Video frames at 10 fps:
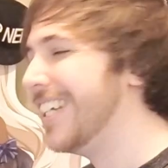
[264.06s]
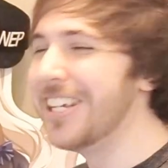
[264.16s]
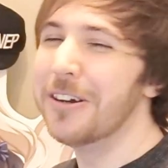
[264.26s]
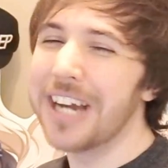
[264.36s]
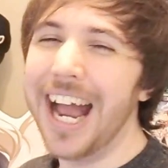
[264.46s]

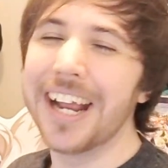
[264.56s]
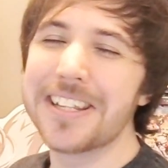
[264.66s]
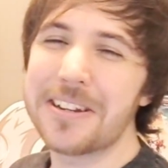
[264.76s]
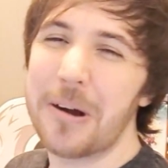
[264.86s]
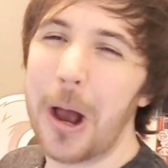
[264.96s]
You
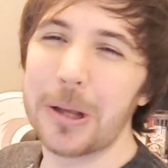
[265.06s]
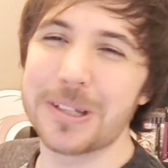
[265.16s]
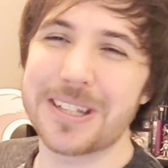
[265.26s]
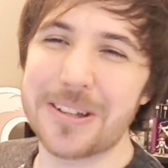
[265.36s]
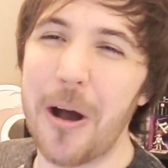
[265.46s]
guys are all
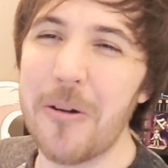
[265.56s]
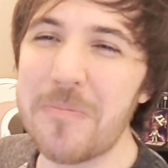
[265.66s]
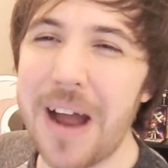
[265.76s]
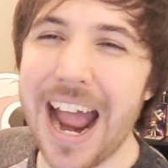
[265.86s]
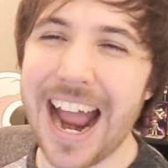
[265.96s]

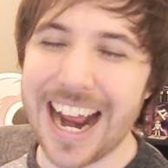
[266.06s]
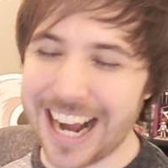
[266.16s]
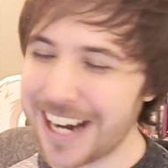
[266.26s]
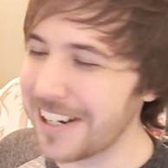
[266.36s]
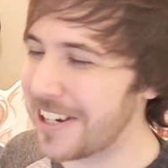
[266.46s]
so bad.
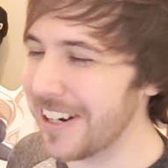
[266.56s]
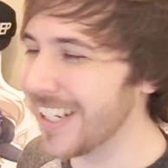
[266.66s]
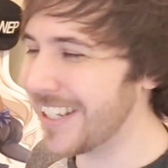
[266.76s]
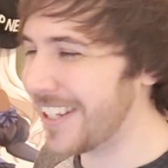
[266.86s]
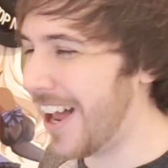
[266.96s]
I should
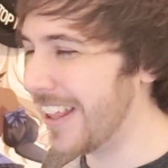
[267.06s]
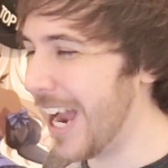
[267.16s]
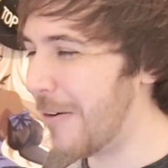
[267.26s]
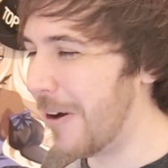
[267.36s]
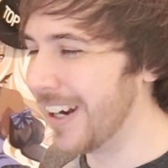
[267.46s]
have saw
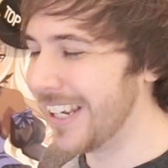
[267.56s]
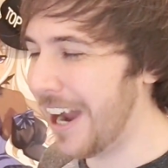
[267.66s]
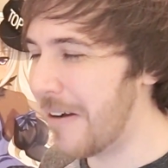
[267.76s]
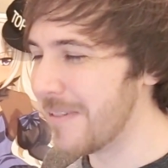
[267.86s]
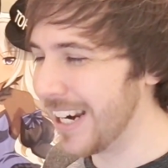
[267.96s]
that one
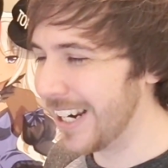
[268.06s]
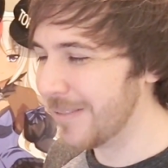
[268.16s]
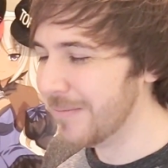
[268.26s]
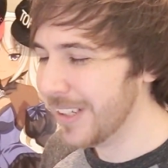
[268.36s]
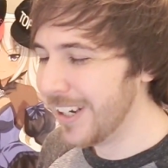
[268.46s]

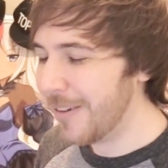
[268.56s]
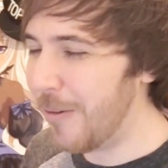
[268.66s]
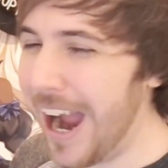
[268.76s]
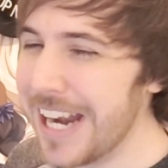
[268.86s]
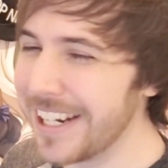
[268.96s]
coming.
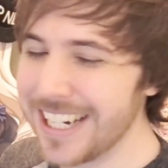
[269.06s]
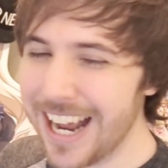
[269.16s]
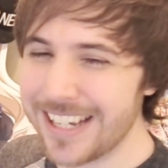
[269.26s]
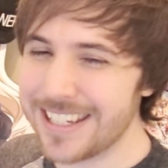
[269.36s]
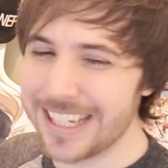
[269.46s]
Why didn't
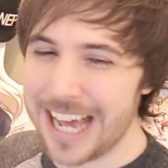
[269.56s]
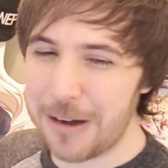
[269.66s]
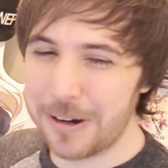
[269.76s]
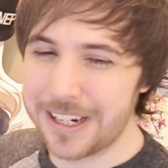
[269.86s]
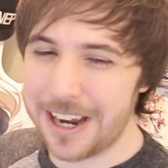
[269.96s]
I see
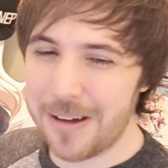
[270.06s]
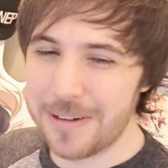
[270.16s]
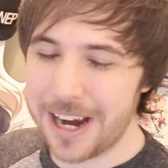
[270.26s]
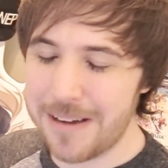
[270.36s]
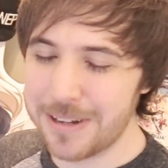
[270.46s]
that one
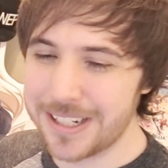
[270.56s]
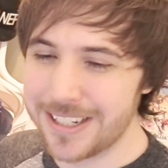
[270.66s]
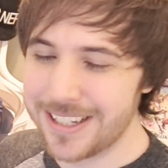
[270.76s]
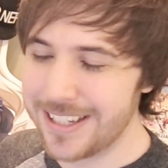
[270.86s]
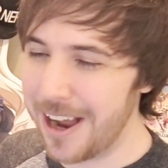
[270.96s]
coming? I'm a
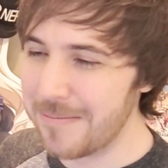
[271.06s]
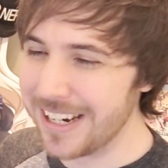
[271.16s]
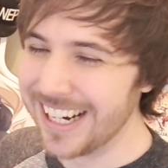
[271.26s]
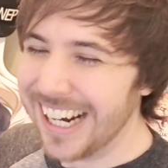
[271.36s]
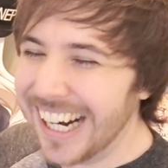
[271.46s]
dummy.